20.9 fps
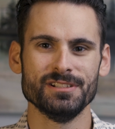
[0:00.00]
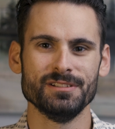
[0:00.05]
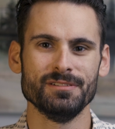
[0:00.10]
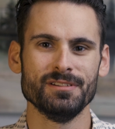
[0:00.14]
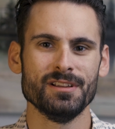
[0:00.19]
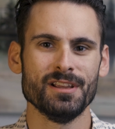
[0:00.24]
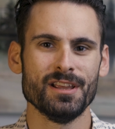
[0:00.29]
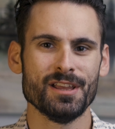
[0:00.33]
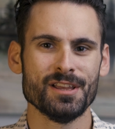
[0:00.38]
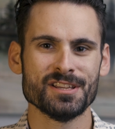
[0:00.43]

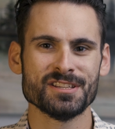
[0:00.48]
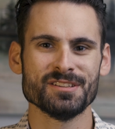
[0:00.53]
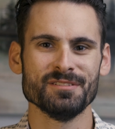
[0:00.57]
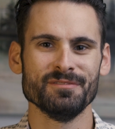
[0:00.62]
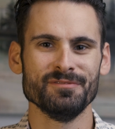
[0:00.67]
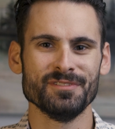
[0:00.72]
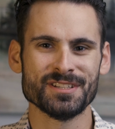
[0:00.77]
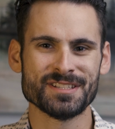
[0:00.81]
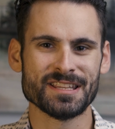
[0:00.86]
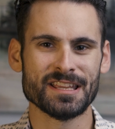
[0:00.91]
And
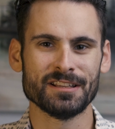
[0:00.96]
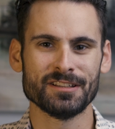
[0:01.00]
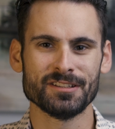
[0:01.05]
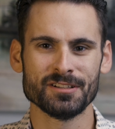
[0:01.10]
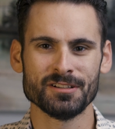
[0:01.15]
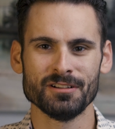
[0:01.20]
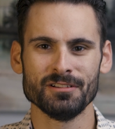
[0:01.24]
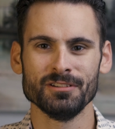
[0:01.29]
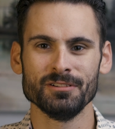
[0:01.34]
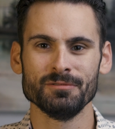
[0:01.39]
some of us like
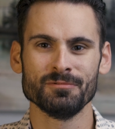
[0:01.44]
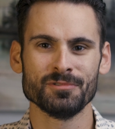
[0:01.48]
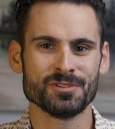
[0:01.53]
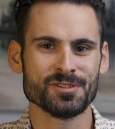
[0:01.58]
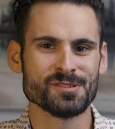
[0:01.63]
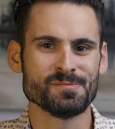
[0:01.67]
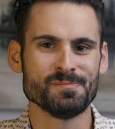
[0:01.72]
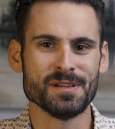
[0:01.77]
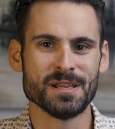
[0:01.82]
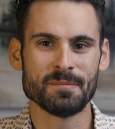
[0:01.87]
to call it, we're
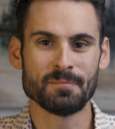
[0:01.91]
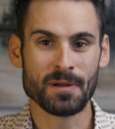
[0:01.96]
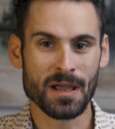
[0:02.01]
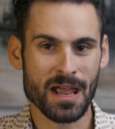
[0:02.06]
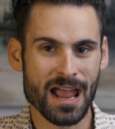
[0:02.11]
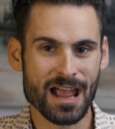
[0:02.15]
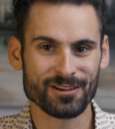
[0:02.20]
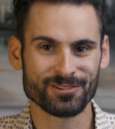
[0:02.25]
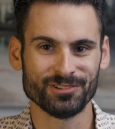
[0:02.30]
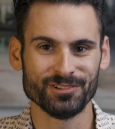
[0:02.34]
just being
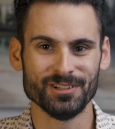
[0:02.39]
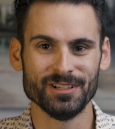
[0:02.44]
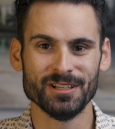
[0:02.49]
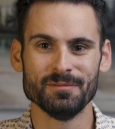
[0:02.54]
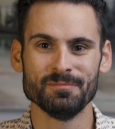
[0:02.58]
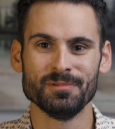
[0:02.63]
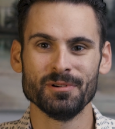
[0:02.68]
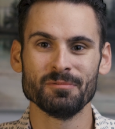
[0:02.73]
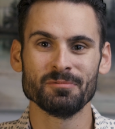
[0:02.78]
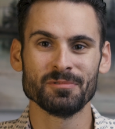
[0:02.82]

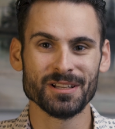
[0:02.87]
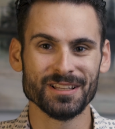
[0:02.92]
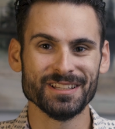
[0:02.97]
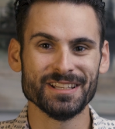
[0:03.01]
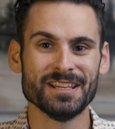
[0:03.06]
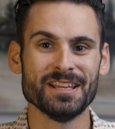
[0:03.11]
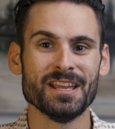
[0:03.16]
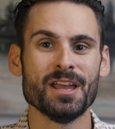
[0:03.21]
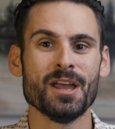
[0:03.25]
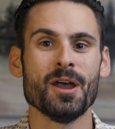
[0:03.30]
passionate, but
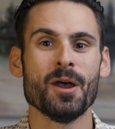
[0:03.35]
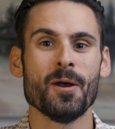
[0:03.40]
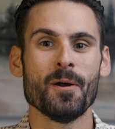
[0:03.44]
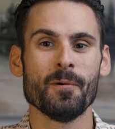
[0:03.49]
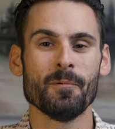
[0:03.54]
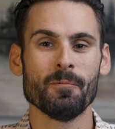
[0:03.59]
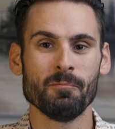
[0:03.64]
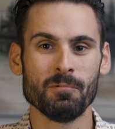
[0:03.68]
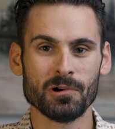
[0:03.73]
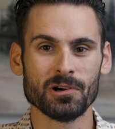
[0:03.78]
really
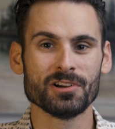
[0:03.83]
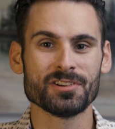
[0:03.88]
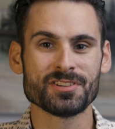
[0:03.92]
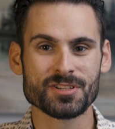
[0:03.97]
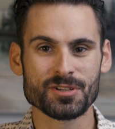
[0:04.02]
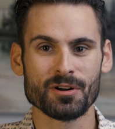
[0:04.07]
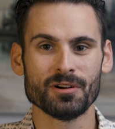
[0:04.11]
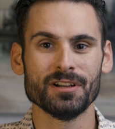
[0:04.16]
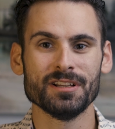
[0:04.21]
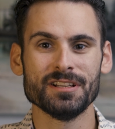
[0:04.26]
we're
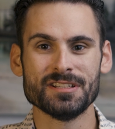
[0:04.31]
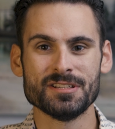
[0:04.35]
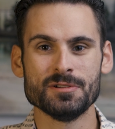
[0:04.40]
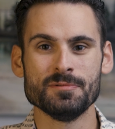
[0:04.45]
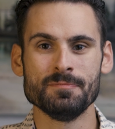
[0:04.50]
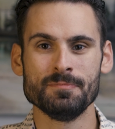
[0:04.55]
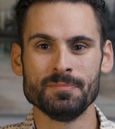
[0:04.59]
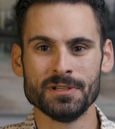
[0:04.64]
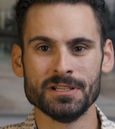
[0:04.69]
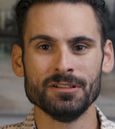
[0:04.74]
starting
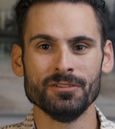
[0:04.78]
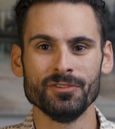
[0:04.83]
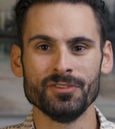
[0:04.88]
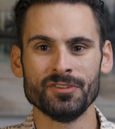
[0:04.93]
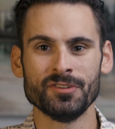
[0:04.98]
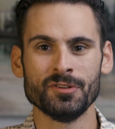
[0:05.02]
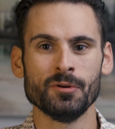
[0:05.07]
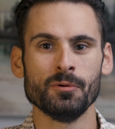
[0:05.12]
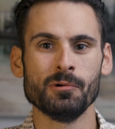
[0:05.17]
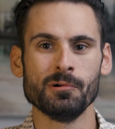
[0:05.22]
to
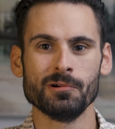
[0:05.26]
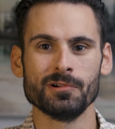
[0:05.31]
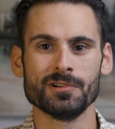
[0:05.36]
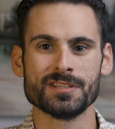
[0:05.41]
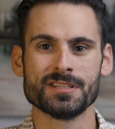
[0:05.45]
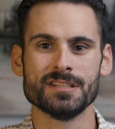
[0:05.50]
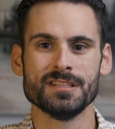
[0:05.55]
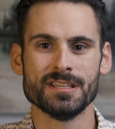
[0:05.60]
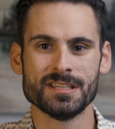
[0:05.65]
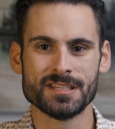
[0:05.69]
build
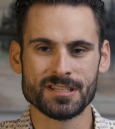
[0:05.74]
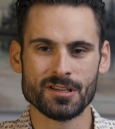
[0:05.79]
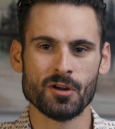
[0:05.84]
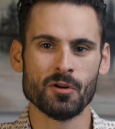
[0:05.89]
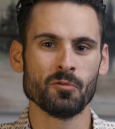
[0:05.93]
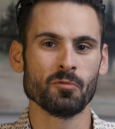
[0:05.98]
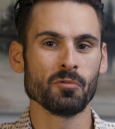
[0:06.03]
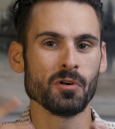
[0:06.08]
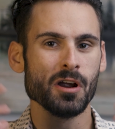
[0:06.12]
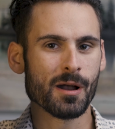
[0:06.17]
towards this
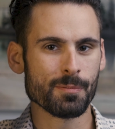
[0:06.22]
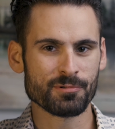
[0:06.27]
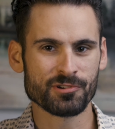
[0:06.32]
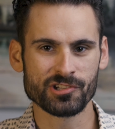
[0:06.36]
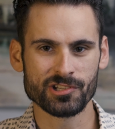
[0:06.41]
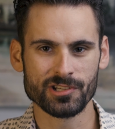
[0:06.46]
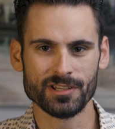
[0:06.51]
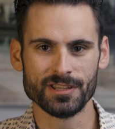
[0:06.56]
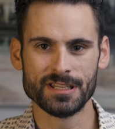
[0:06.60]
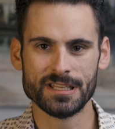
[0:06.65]

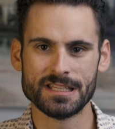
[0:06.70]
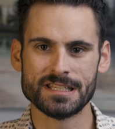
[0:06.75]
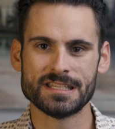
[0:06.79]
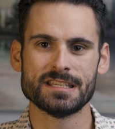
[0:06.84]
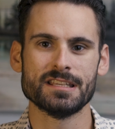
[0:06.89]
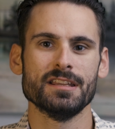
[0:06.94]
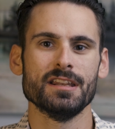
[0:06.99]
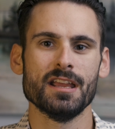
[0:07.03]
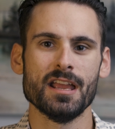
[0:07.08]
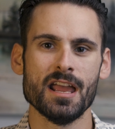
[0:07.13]
eruption
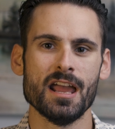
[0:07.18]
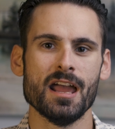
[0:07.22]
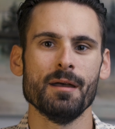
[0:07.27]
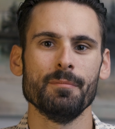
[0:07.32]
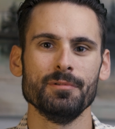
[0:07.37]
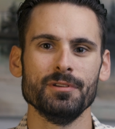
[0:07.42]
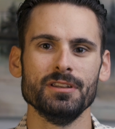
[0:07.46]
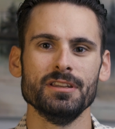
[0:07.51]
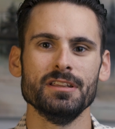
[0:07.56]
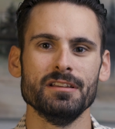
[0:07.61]
that's going to
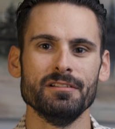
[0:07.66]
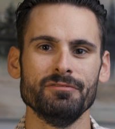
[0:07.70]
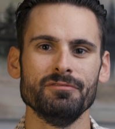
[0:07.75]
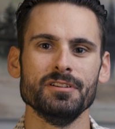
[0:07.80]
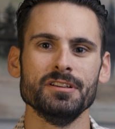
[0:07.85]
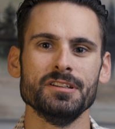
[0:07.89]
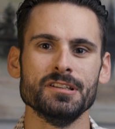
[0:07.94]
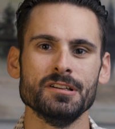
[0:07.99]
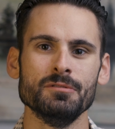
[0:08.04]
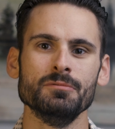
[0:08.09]
happen if
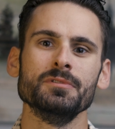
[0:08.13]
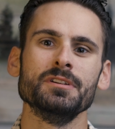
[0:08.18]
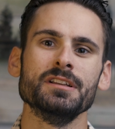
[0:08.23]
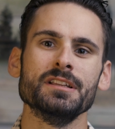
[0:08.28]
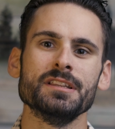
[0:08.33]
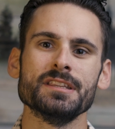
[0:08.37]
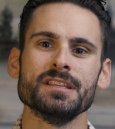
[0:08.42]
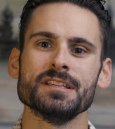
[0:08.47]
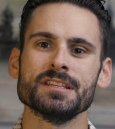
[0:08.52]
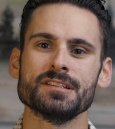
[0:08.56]
we don't
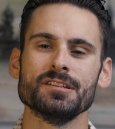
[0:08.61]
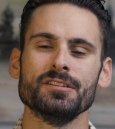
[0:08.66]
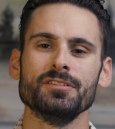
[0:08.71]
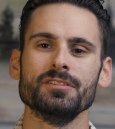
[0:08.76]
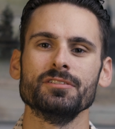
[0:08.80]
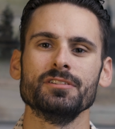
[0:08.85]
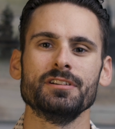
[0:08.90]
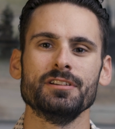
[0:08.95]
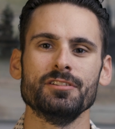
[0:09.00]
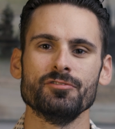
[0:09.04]
get this
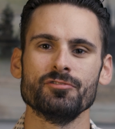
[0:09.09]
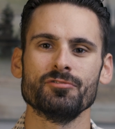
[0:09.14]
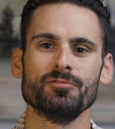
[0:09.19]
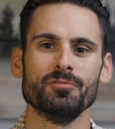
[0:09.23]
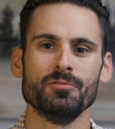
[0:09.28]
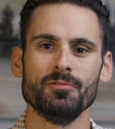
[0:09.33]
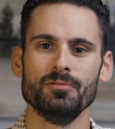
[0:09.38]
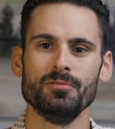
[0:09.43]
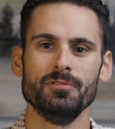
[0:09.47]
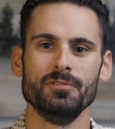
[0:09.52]
under
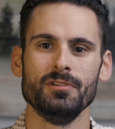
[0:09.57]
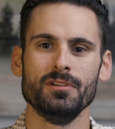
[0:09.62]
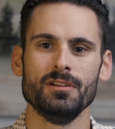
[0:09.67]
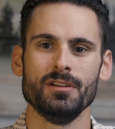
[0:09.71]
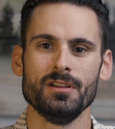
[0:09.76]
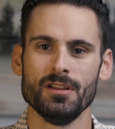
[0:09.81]
control.